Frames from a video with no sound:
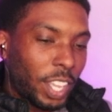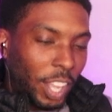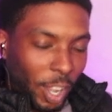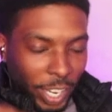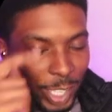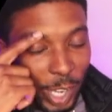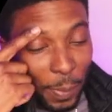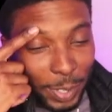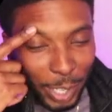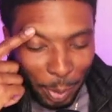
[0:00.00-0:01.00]
Okay, so I'm
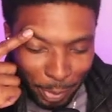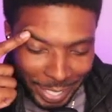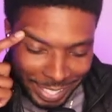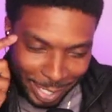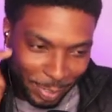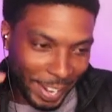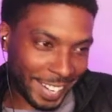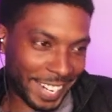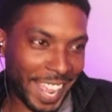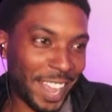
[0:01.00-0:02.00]
gonna try to break this
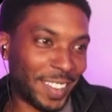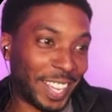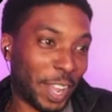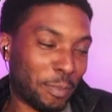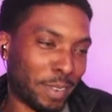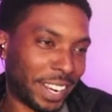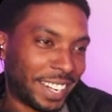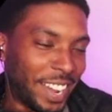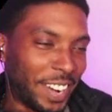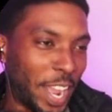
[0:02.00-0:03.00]
rant down. Like I break
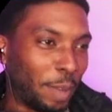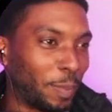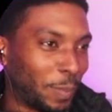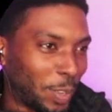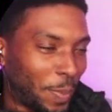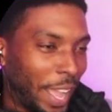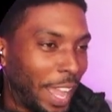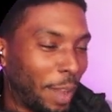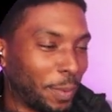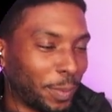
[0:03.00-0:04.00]
down albums on my
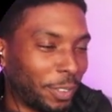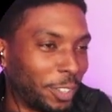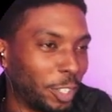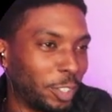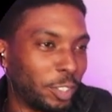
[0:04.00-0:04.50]
album reviews.